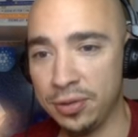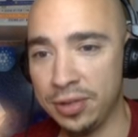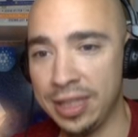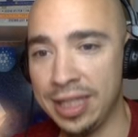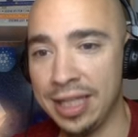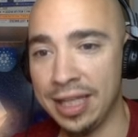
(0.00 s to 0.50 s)

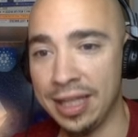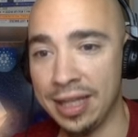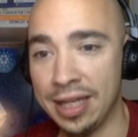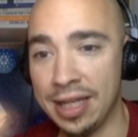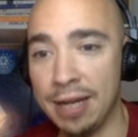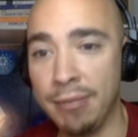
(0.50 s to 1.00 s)
Seeing
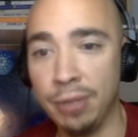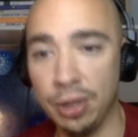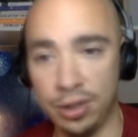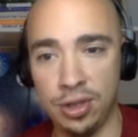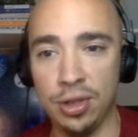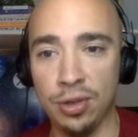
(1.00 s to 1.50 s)
the number
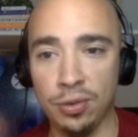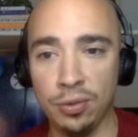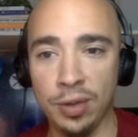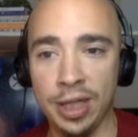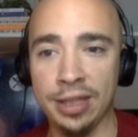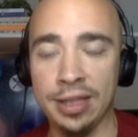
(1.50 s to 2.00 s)
two
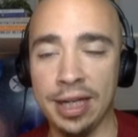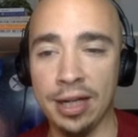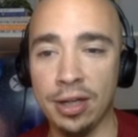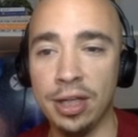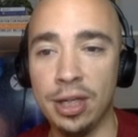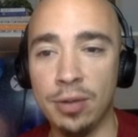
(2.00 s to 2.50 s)
right
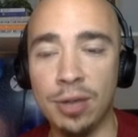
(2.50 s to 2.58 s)
there,